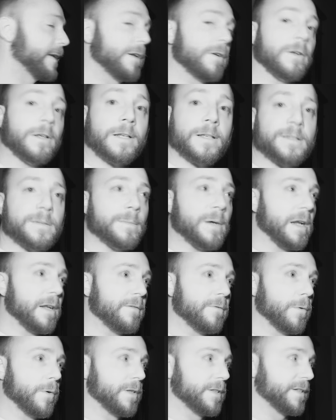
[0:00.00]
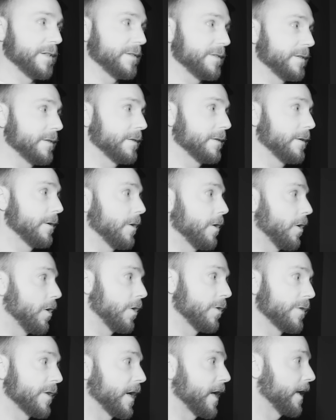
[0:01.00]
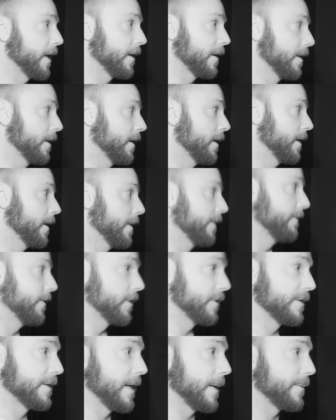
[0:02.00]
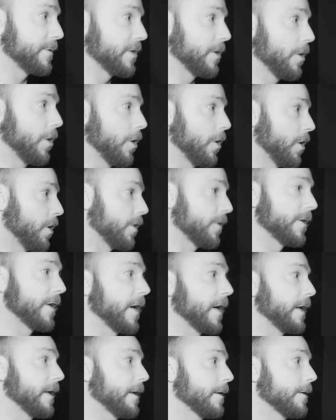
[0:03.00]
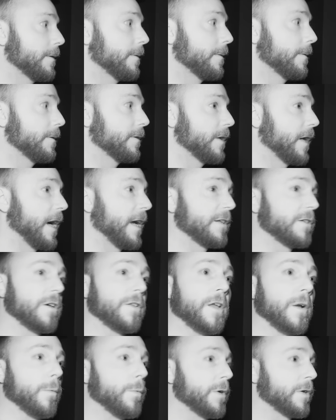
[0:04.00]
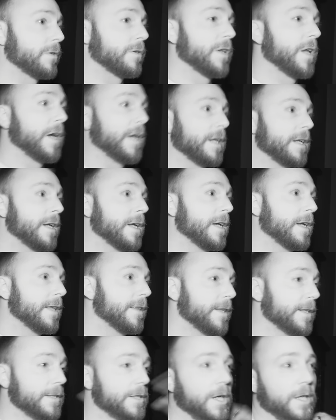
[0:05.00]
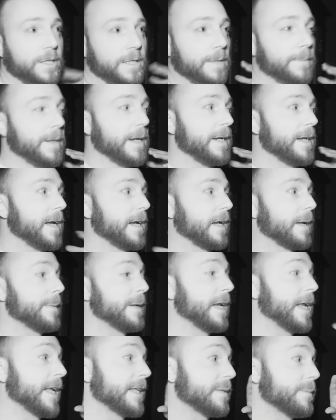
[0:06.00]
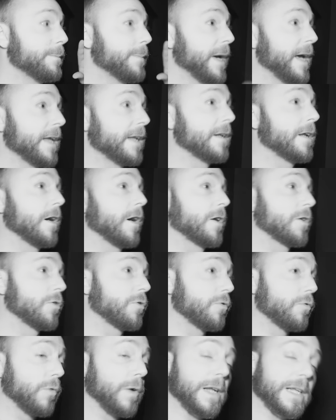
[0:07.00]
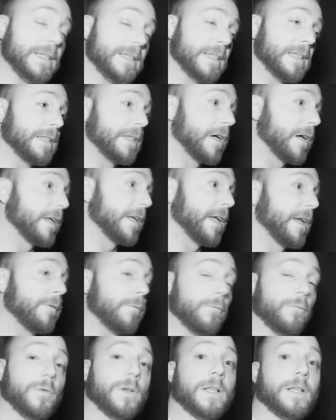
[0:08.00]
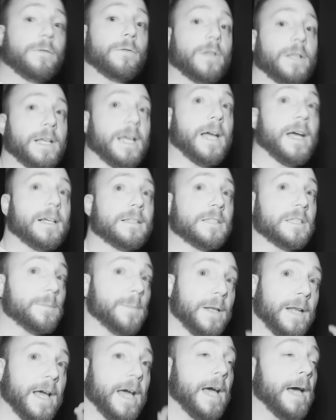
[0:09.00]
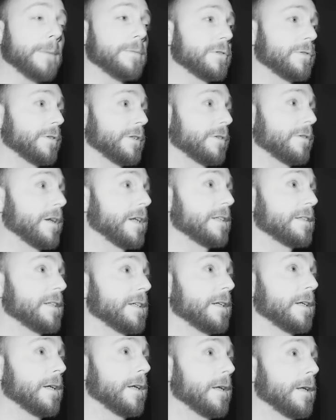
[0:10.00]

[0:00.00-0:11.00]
been hearing disembodied voices all night footsteps all night. I saw that weird light, the touch on my neck. I mean, it's been a crazy night. It really, really has. It's been absolutely crazy.